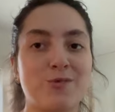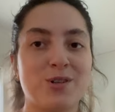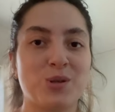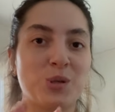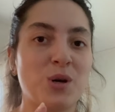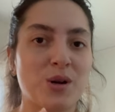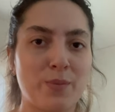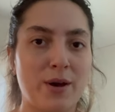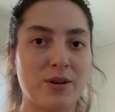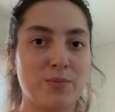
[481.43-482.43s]
want to talk
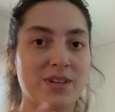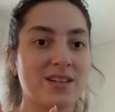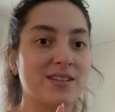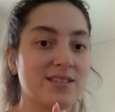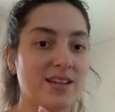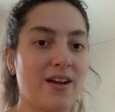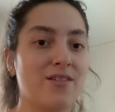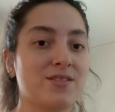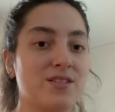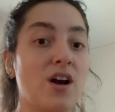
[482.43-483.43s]
about it because
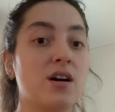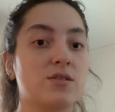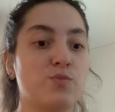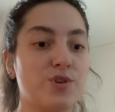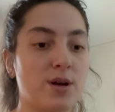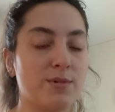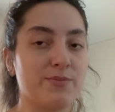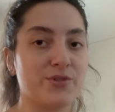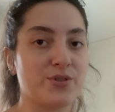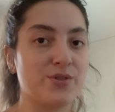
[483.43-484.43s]
there's other
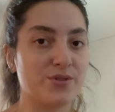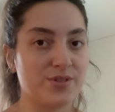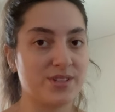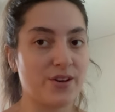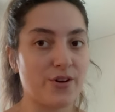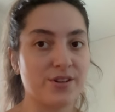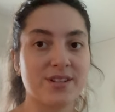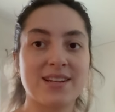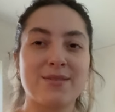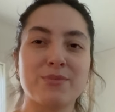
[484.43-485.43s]
problems on the
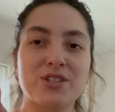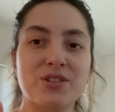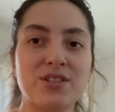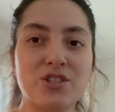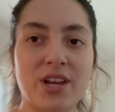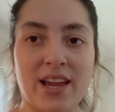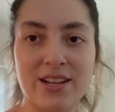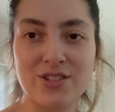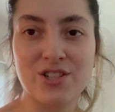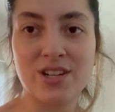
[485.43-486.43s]
earth. Let me just
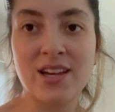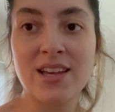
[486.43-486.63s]
change